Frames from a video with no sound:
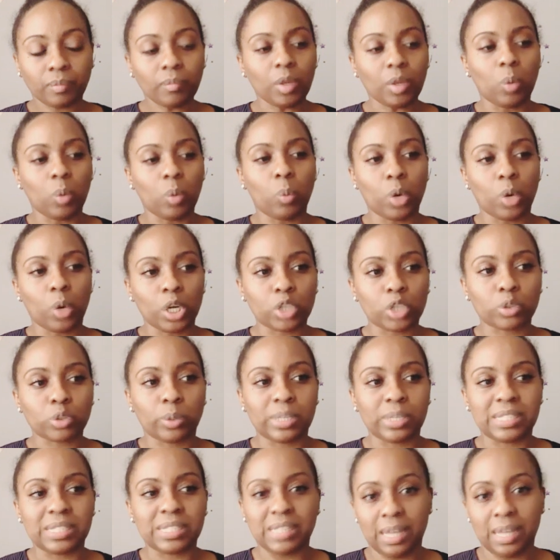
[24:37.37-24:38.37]
work
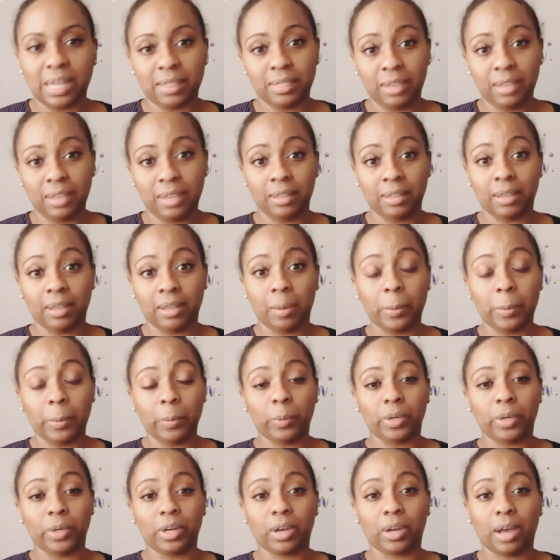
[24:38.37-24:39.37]
towards that thing that we
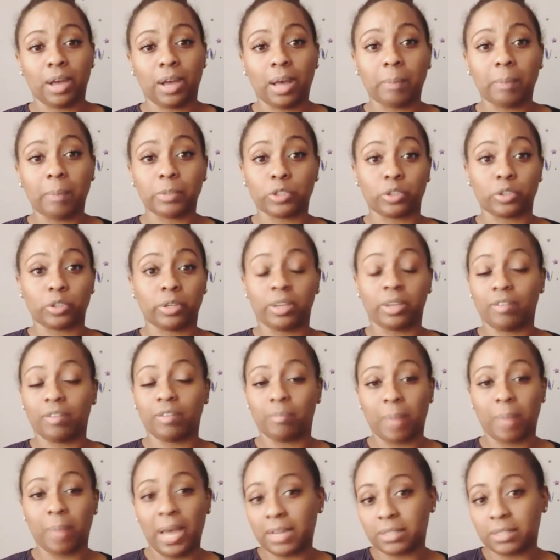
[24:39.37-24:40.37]
want to accomplish or
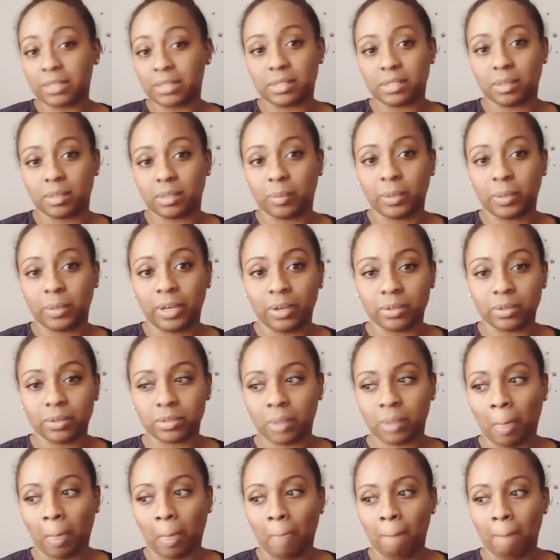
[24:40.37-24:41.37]
give back to someone
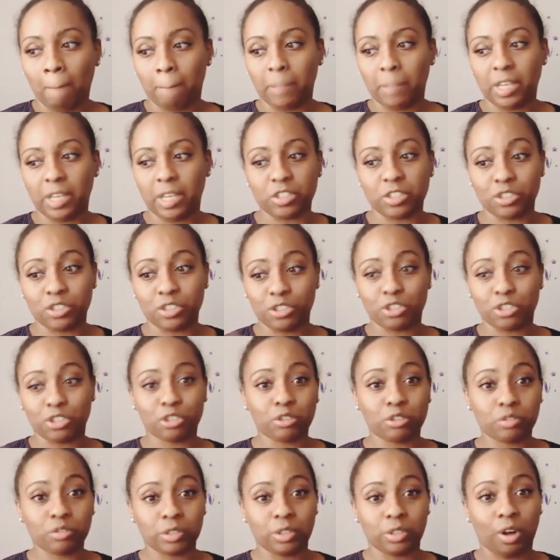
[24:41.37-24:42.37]
else, because the
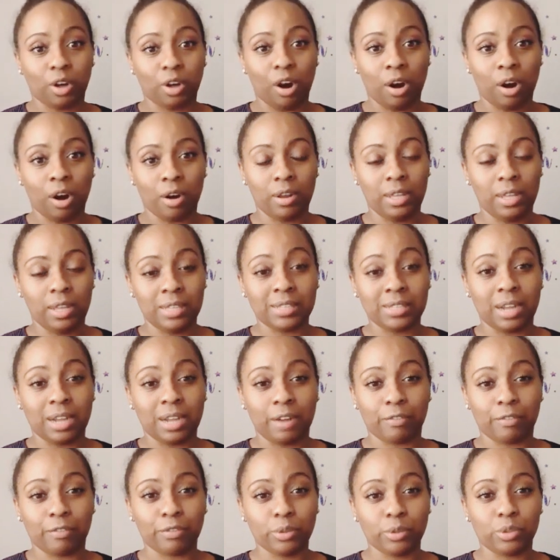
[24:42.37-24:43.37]
children is
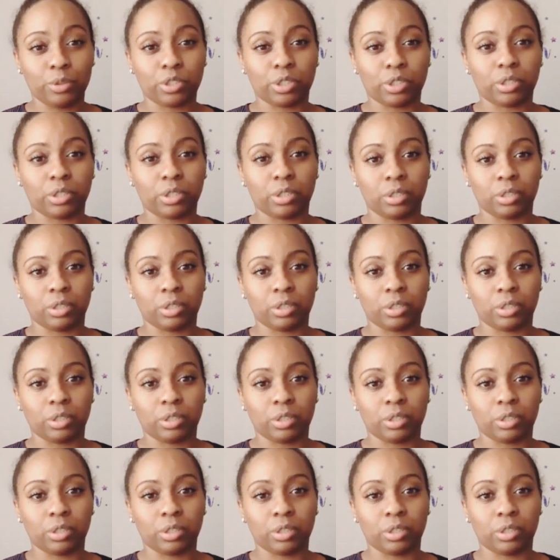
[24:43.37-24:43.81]
our future.